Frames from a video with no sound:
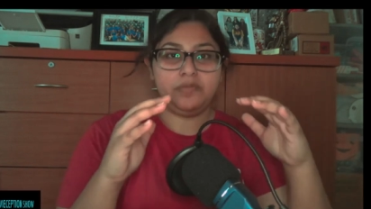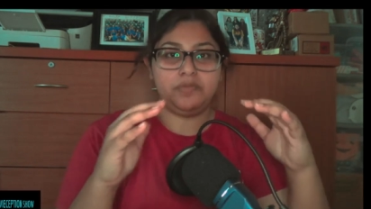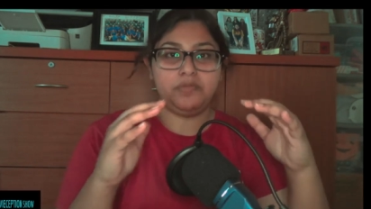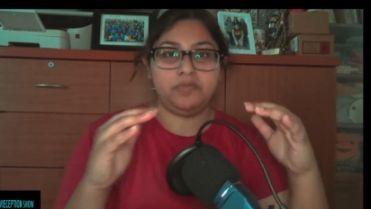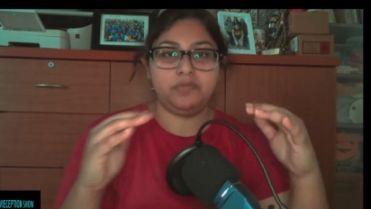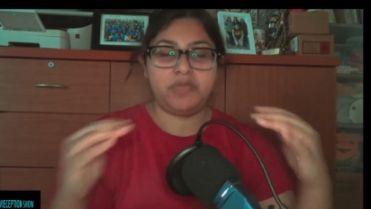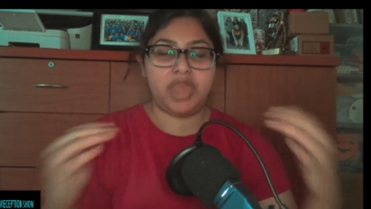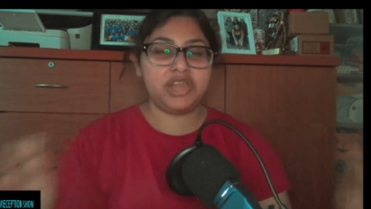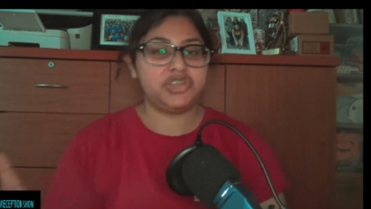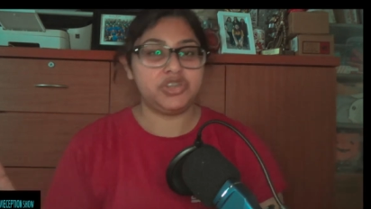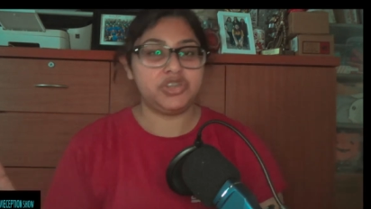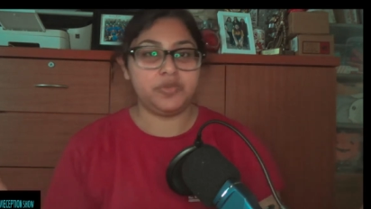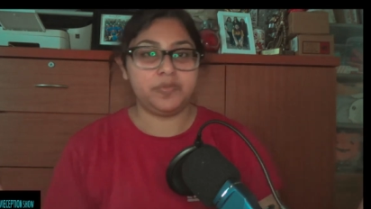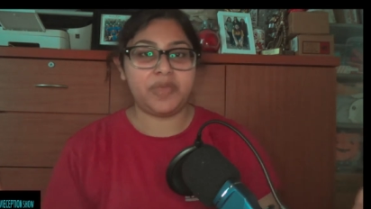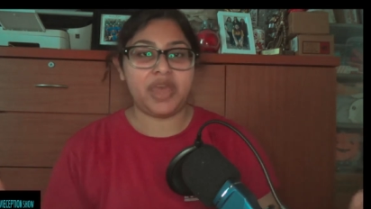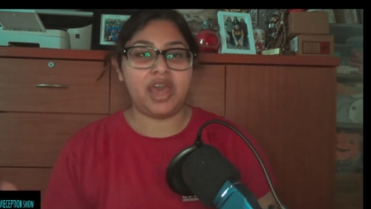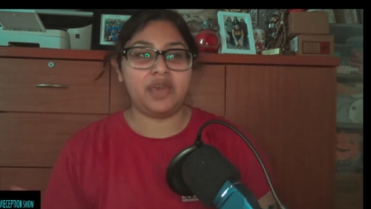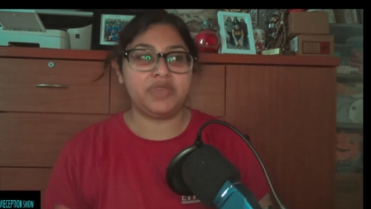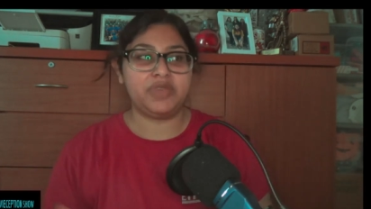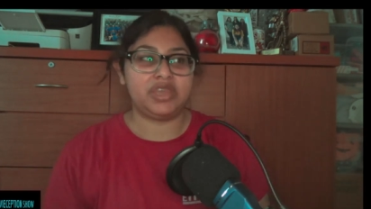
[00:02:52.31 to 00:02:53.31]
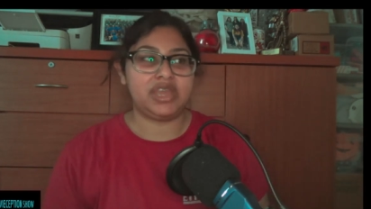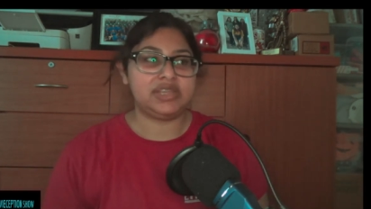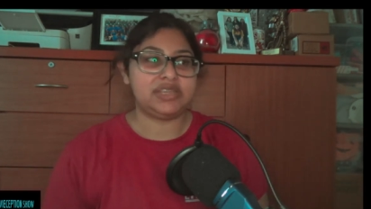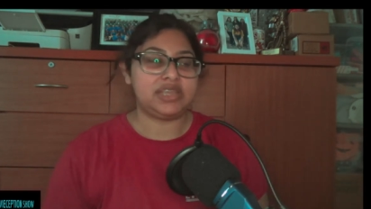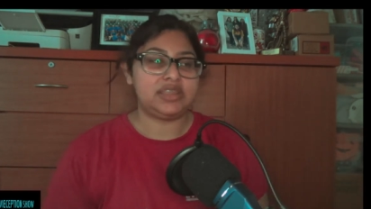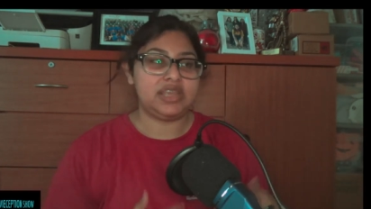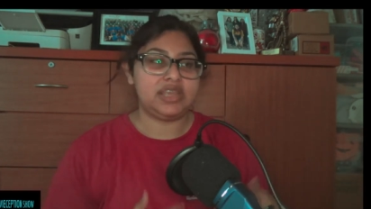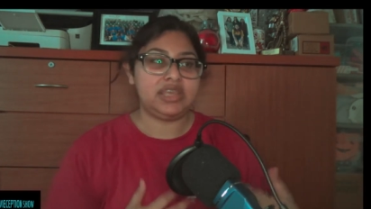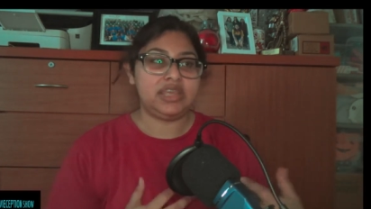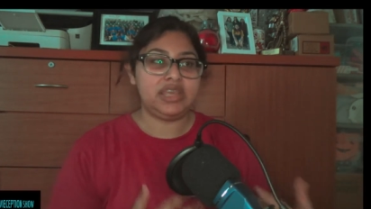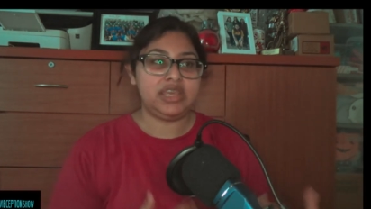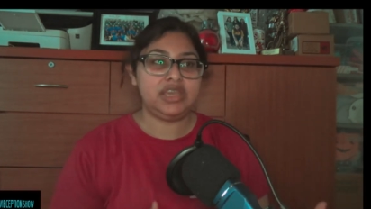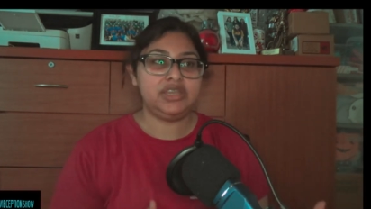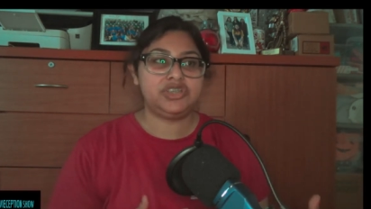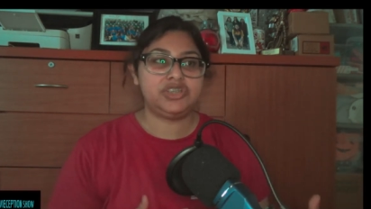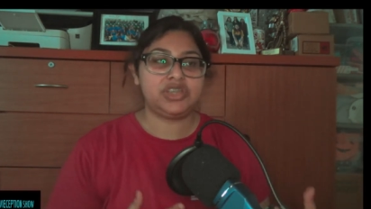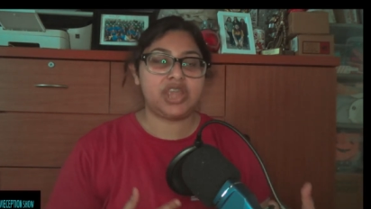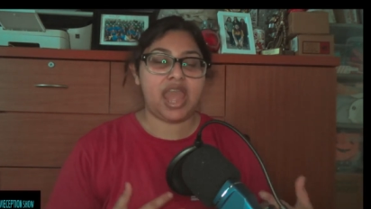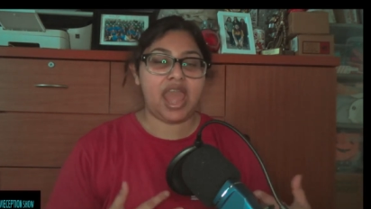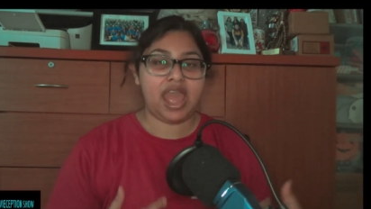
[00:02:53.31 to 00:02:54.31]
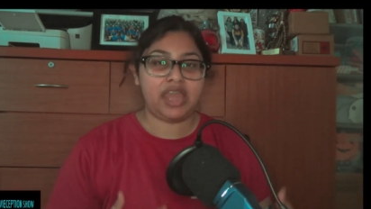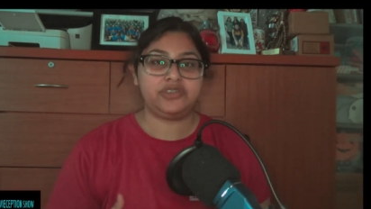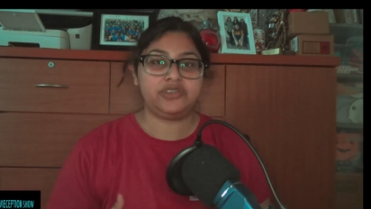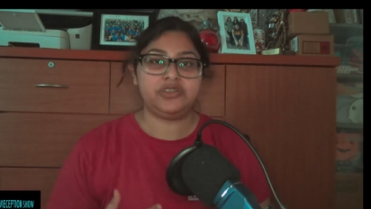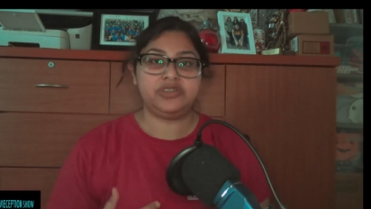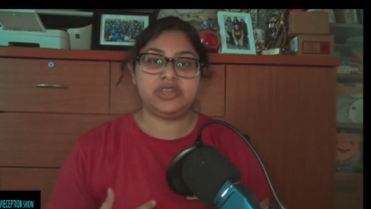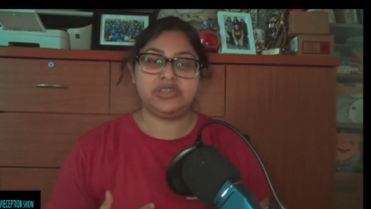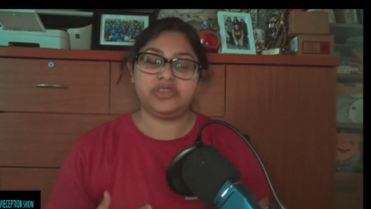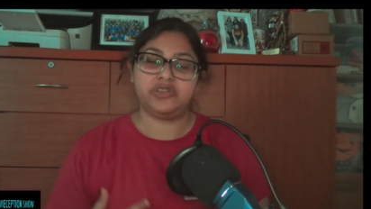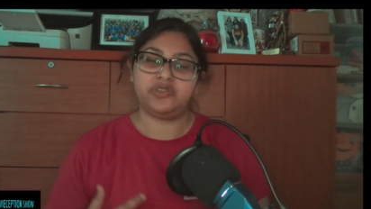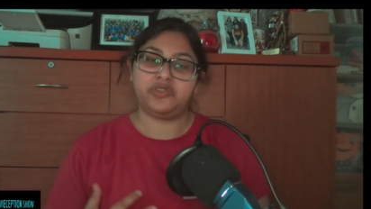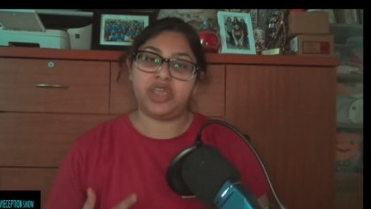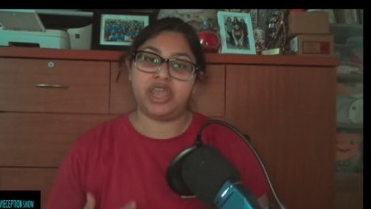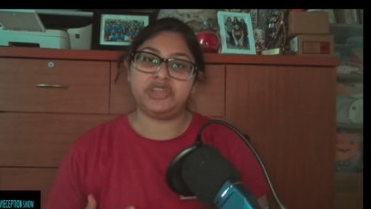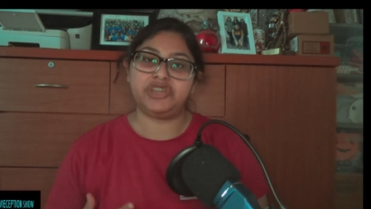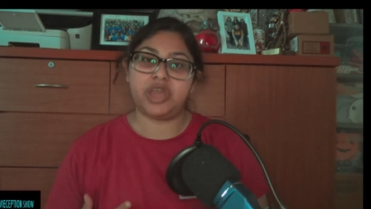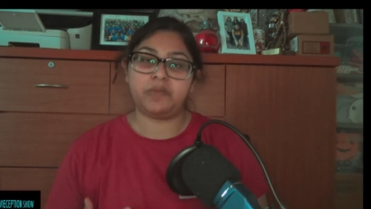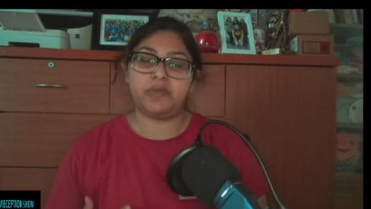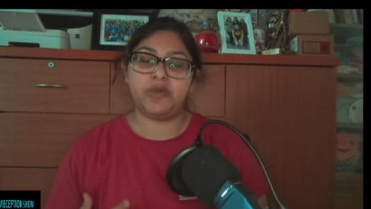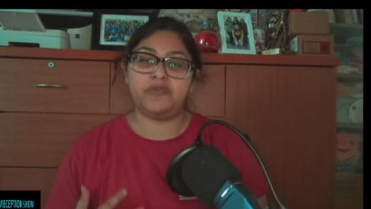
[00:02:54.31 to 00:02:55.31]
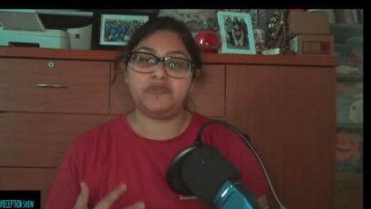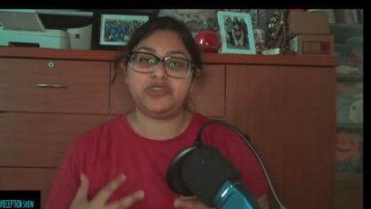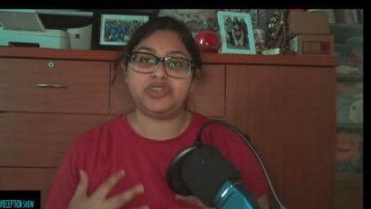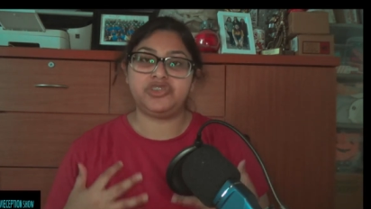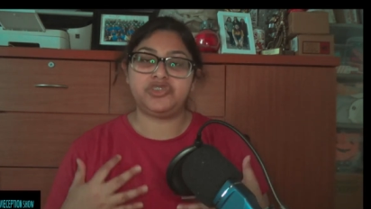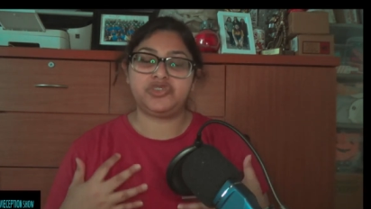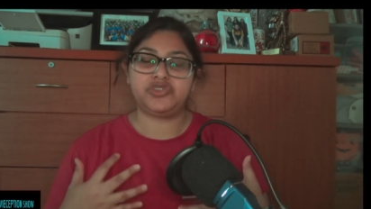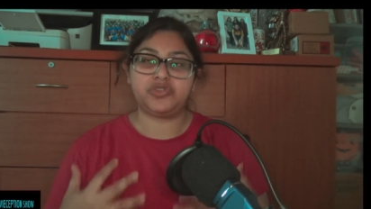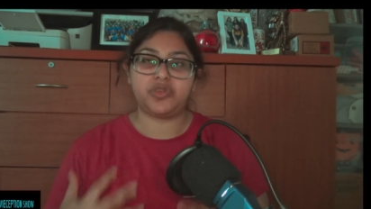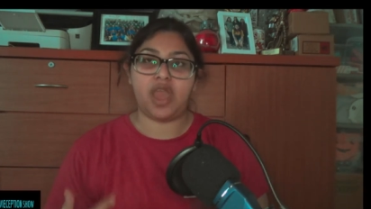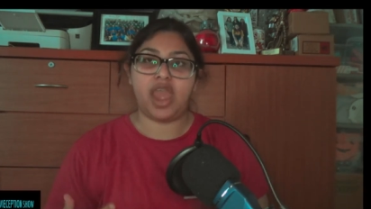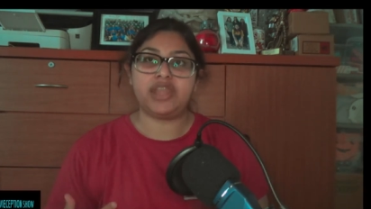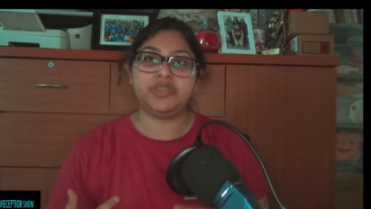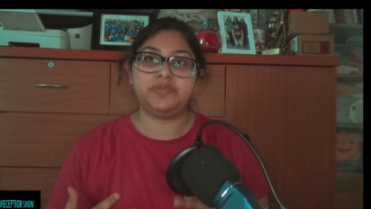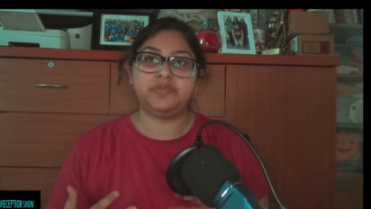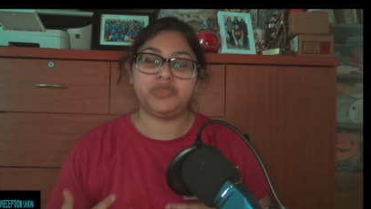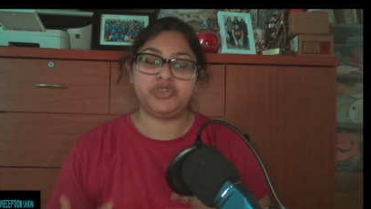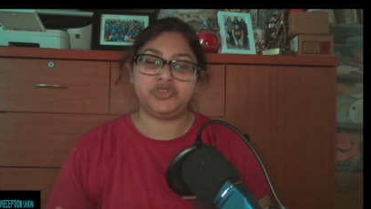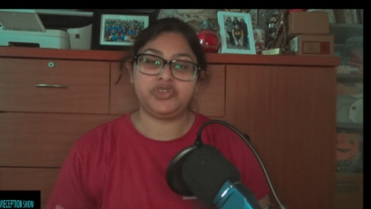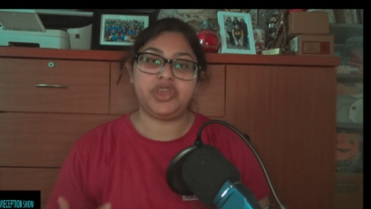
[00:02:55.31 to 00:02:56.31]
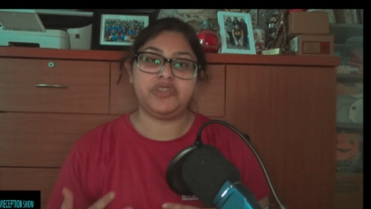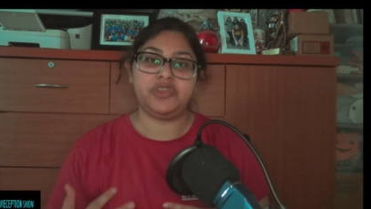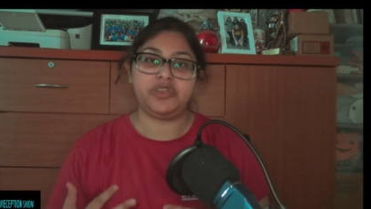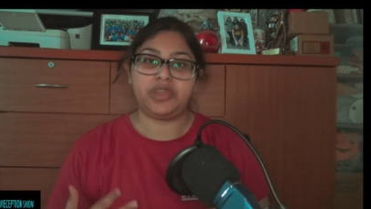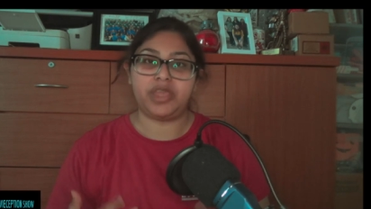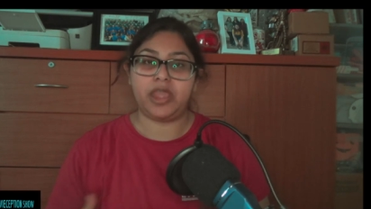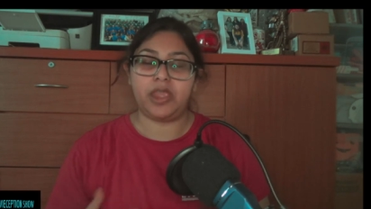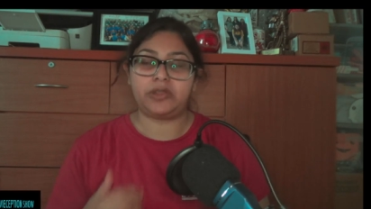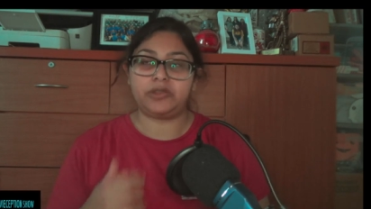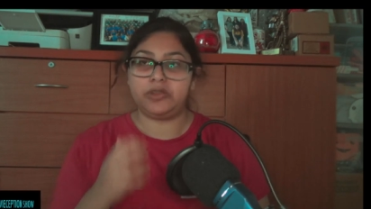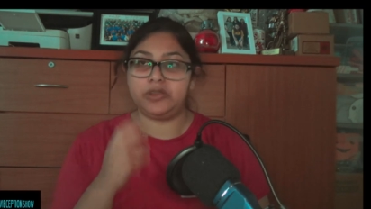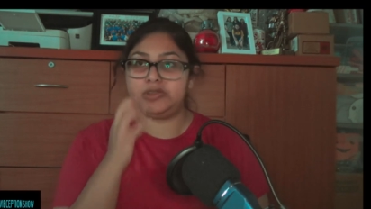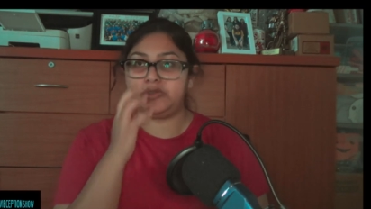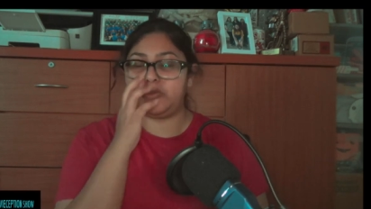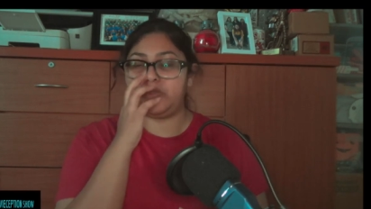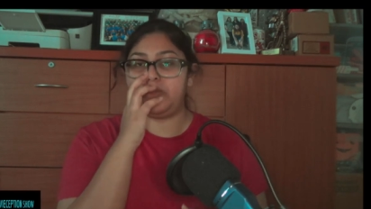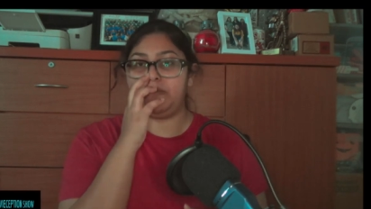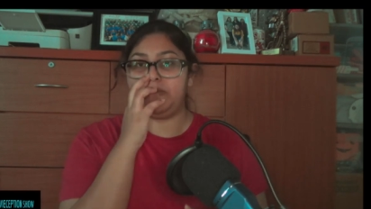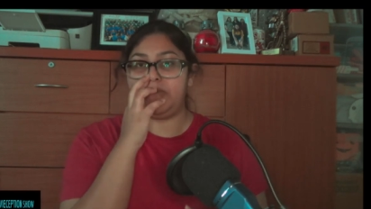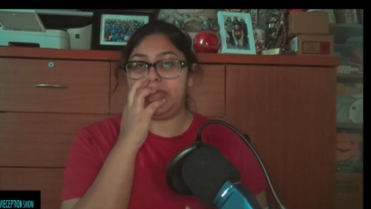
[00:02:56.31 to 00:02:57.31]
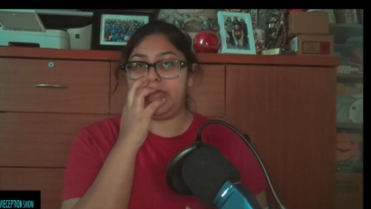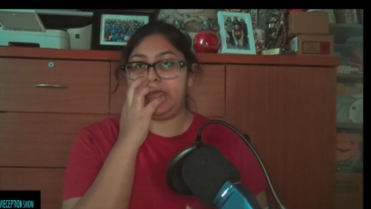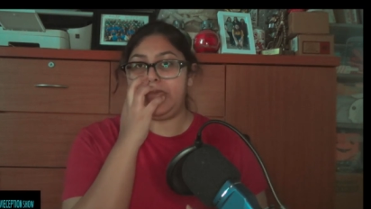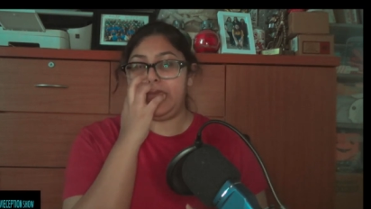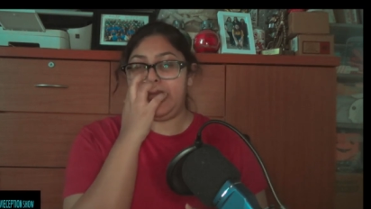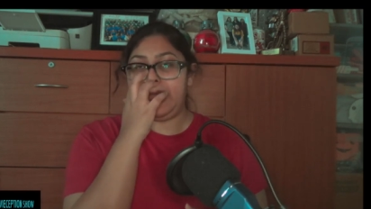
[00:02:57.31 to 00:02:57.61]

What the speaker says: mention about, because I think each actor does a great job of just trying to portray their characters, whether it be